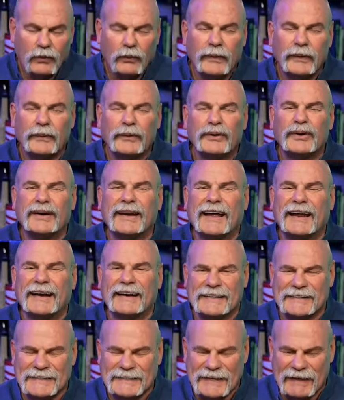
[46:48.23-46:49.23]
We were doing
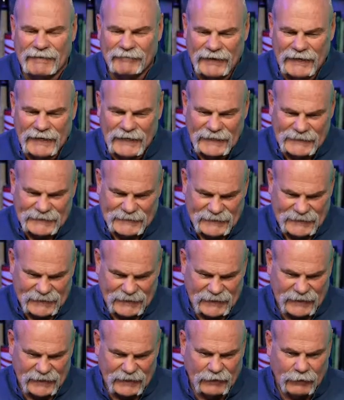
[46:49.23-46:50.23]
that in the 70s.
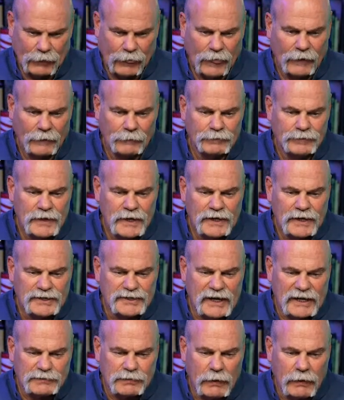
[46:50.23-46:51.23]

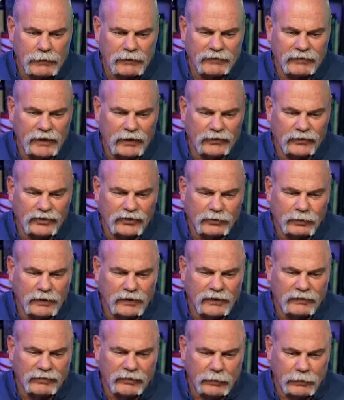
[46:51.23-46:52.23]
Jack's Plumbing Video says
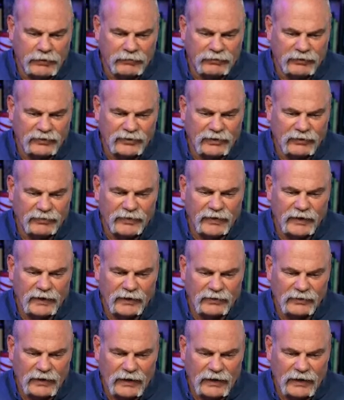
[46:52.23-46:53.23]
put different PVC
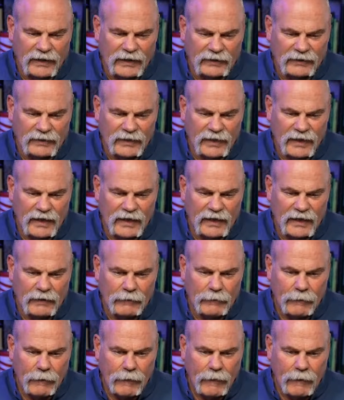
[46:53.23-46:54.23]
fittings. I like that.